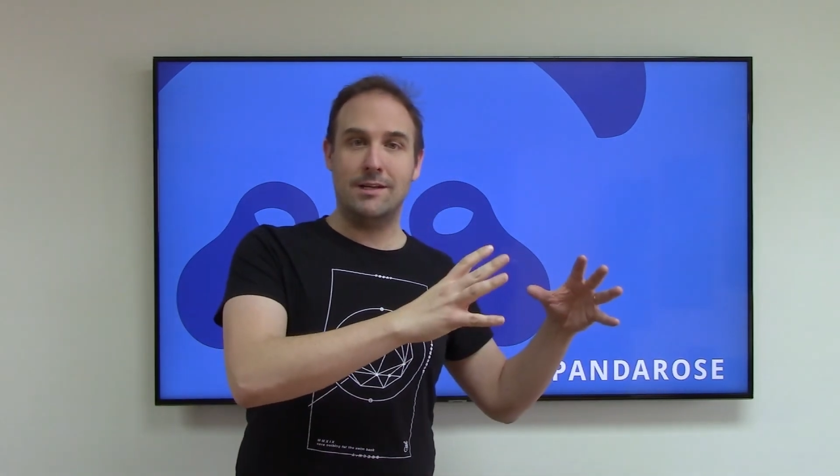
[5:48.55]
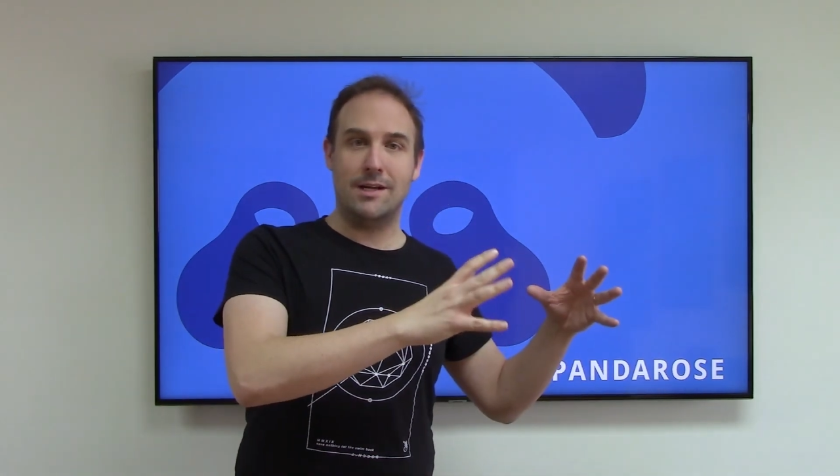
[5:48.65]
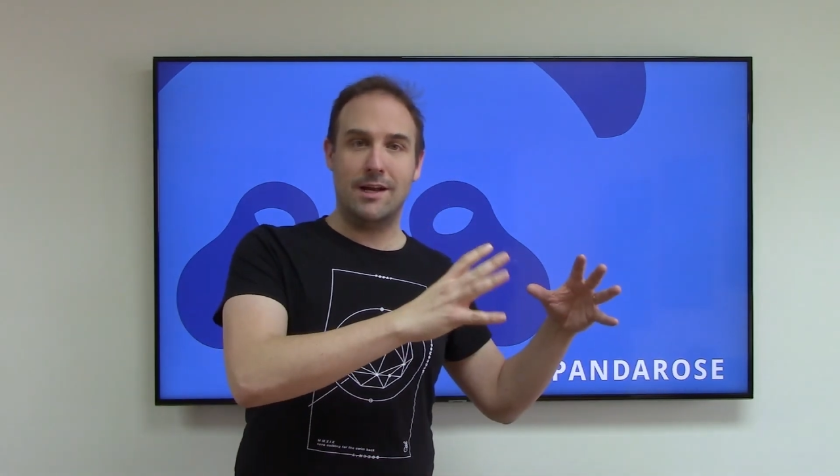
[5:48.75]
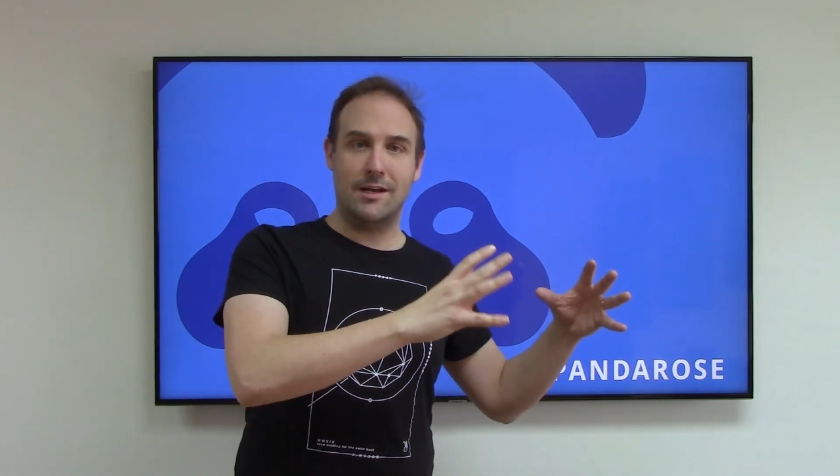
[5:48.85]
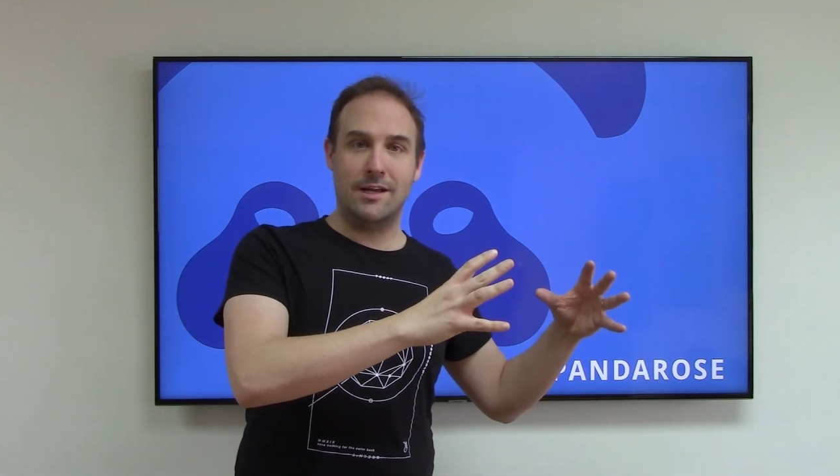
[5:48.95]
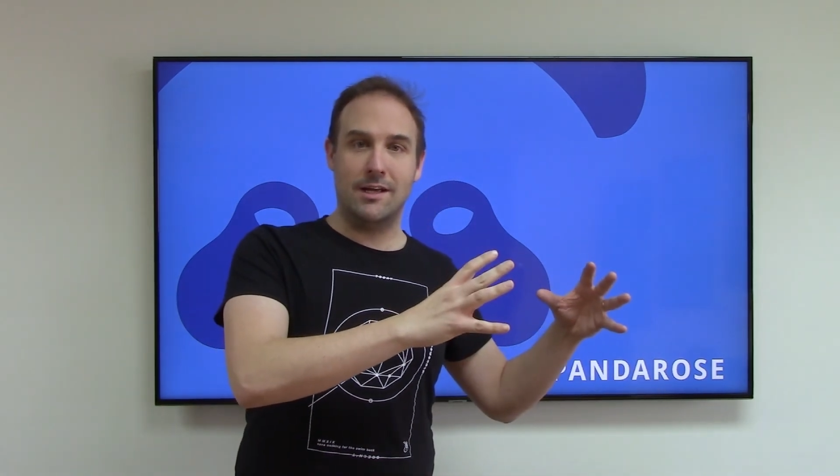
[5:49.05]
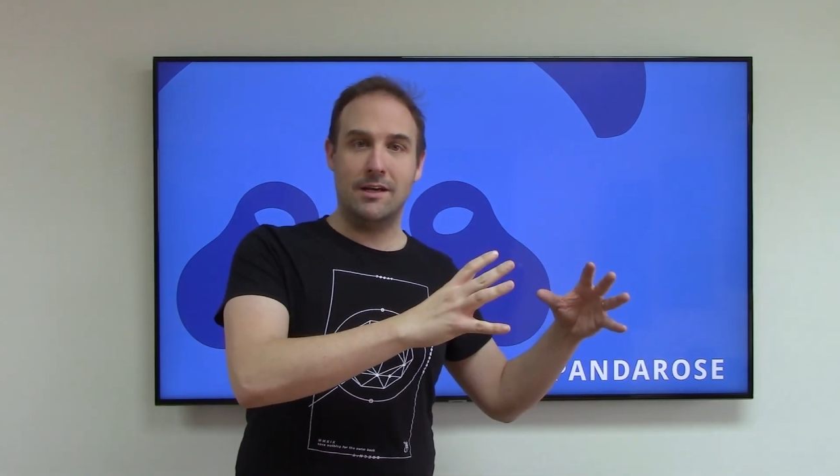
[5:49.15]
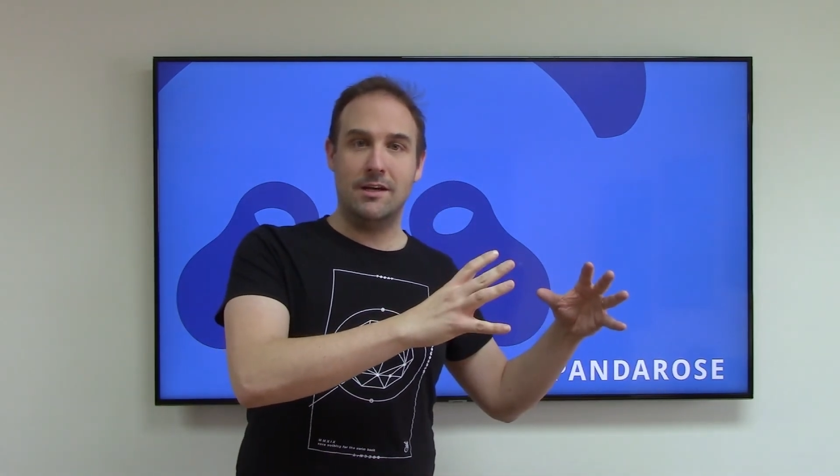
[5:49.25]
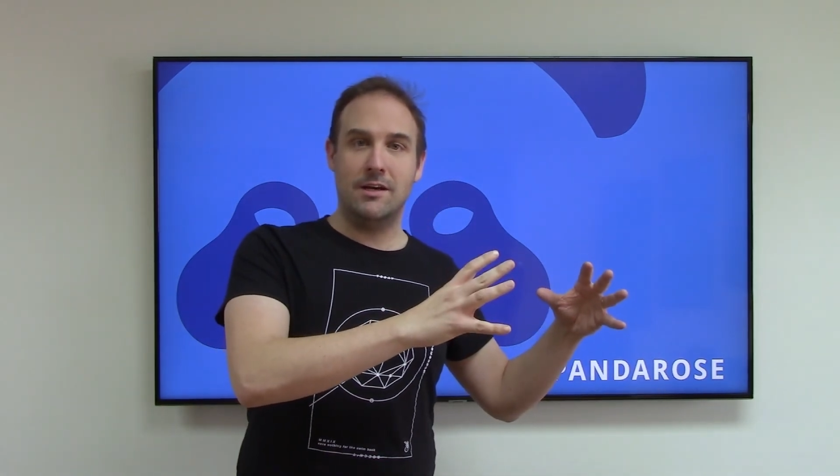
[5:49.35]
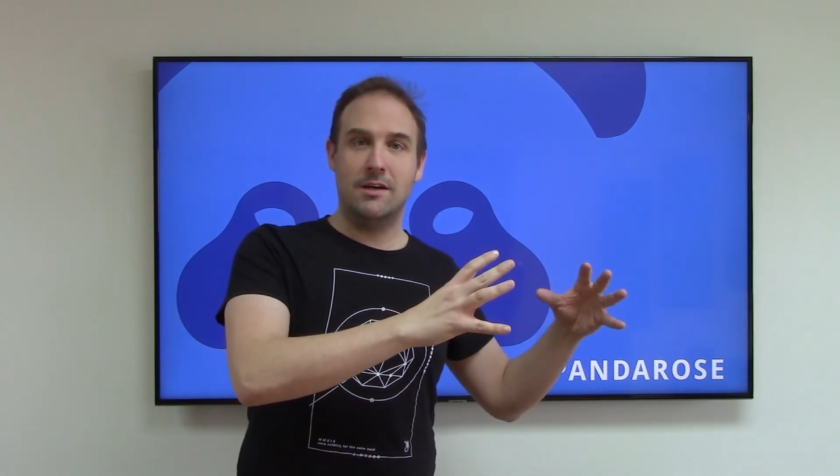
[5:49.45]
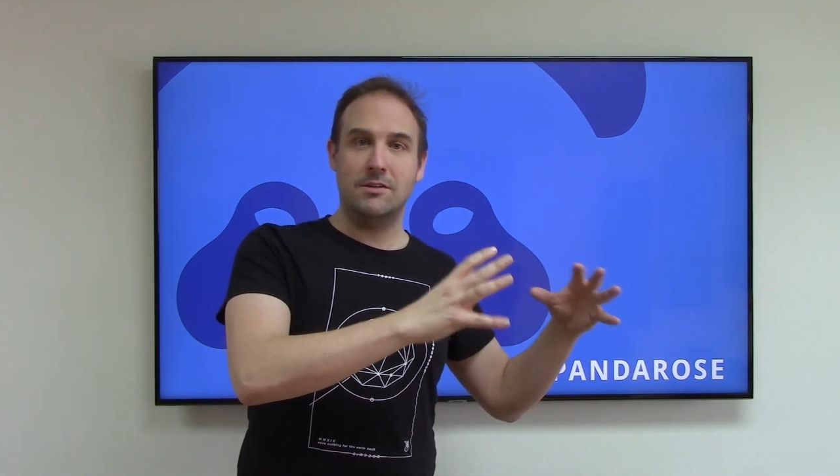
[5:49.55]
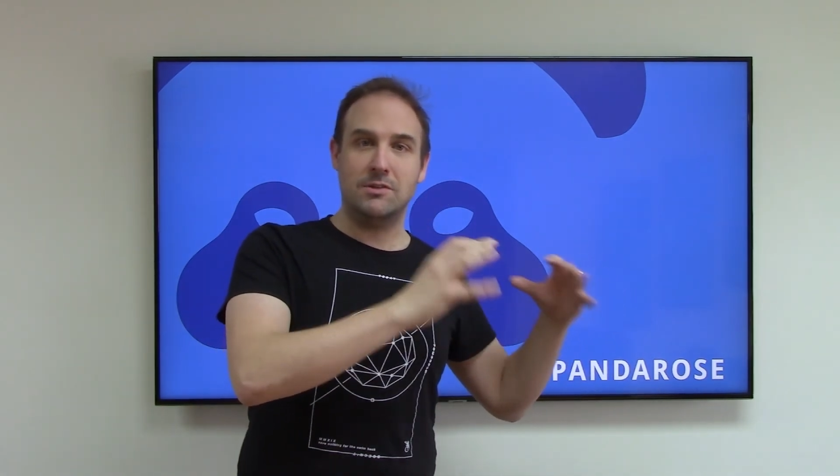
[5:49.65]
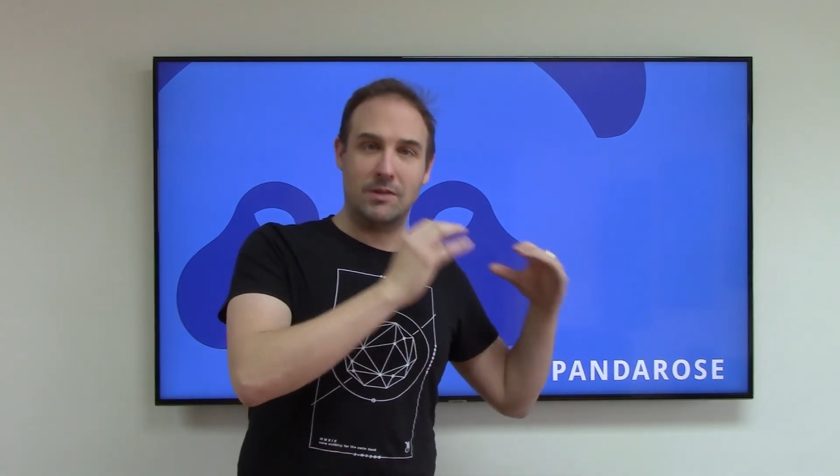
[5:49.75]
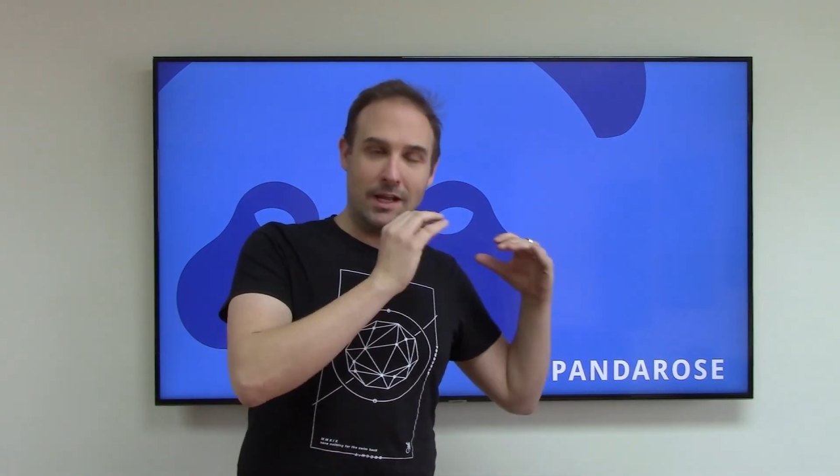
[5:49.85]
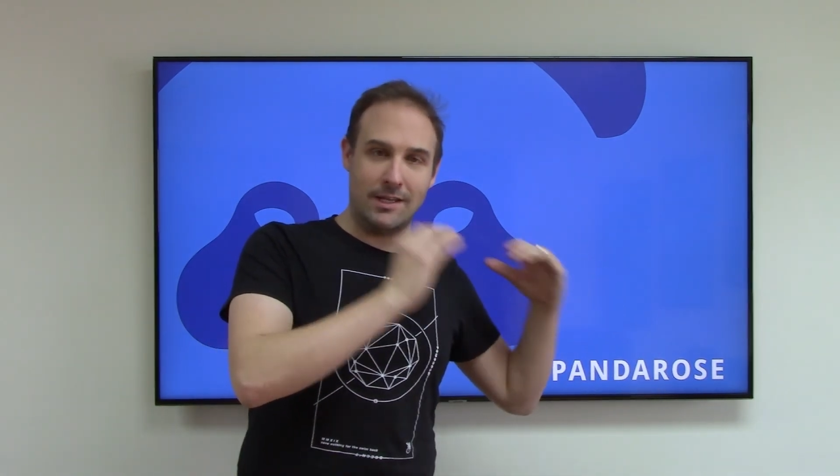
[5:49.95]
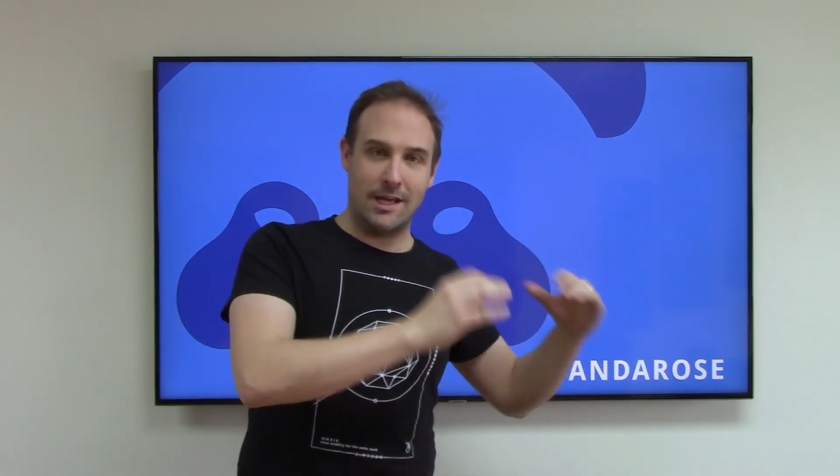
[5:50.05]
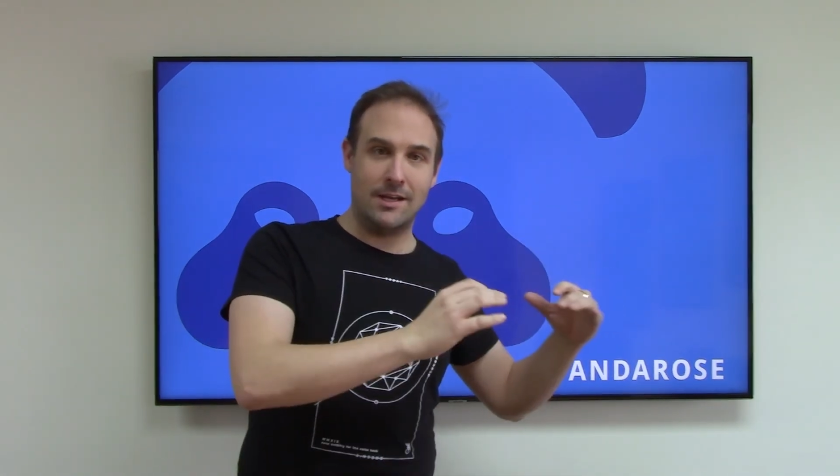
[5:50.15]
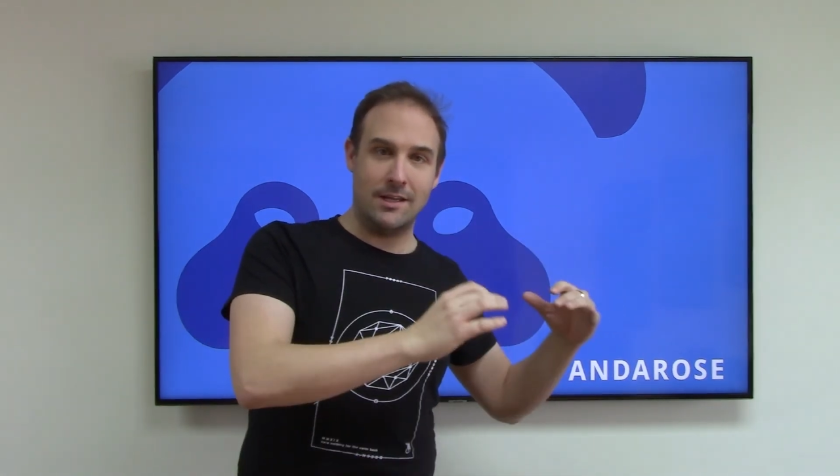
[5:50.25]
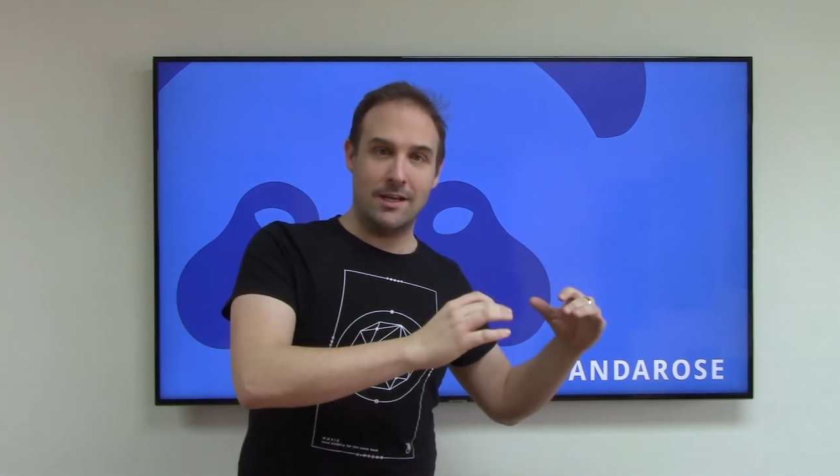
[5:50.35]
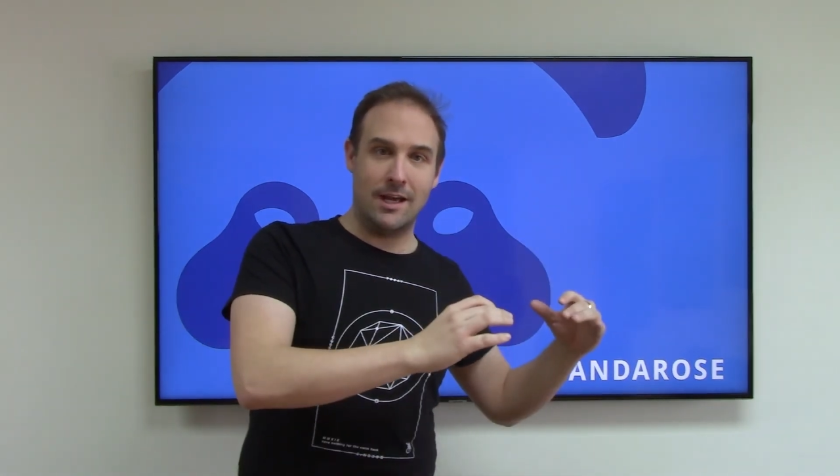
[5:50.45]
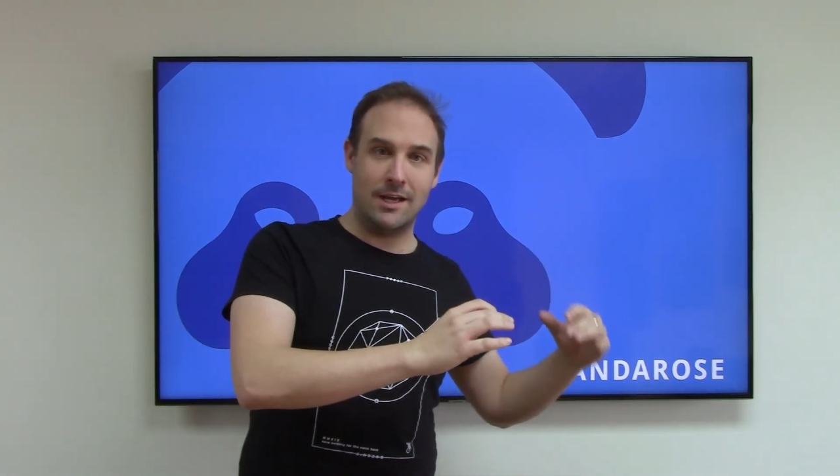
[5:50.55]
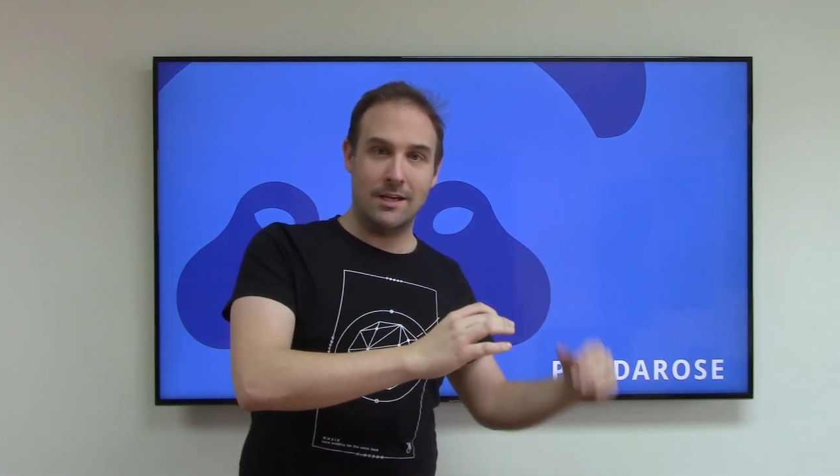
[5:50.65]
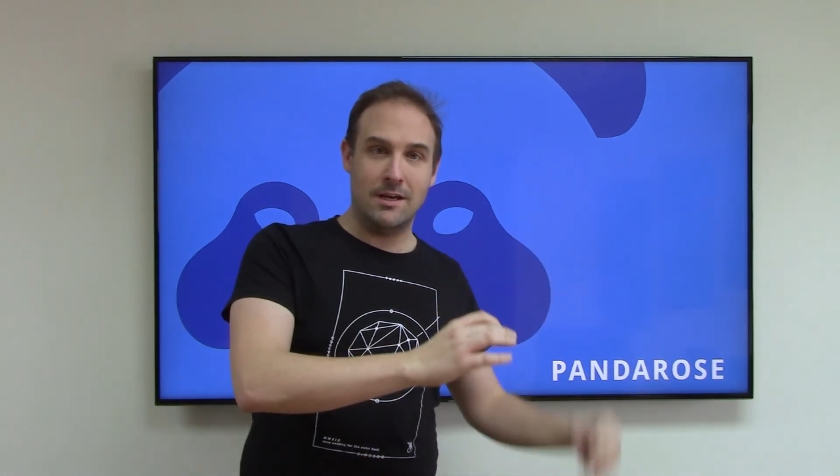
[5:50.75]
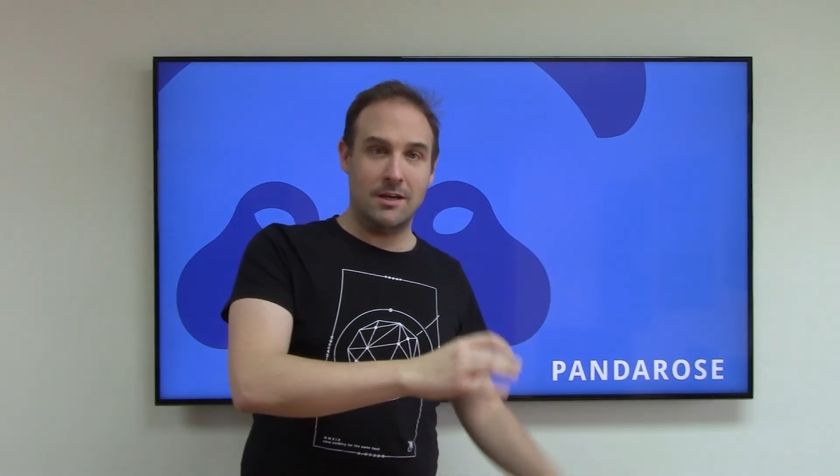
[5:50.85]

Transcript: identity so that at the end of the day,